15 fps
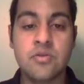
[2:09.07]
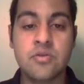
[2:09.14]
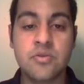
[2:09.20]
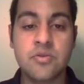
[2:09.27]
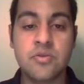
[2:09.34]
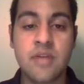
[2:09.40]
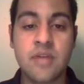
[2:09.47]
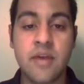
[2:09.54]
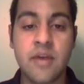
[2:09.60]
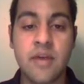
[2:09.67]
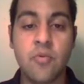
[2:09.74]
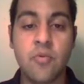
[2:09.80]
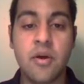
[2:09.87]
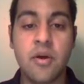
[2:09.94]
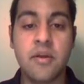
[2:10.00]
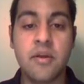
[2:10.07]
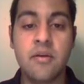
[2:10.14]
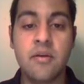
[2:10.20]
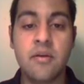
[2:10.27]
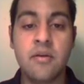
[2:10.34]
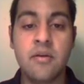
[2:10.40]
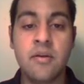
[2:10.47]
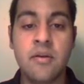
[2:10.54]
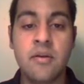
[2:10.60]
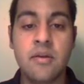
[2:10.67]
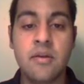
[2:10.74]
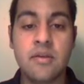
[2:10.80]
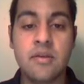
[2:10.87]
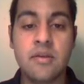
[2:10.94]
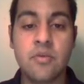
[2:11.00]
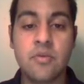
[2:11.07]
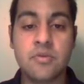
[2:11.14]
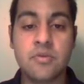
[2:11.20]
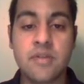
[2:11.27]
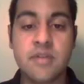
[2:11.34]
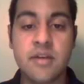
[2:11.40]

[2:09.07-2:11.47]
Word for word: So side 1 equals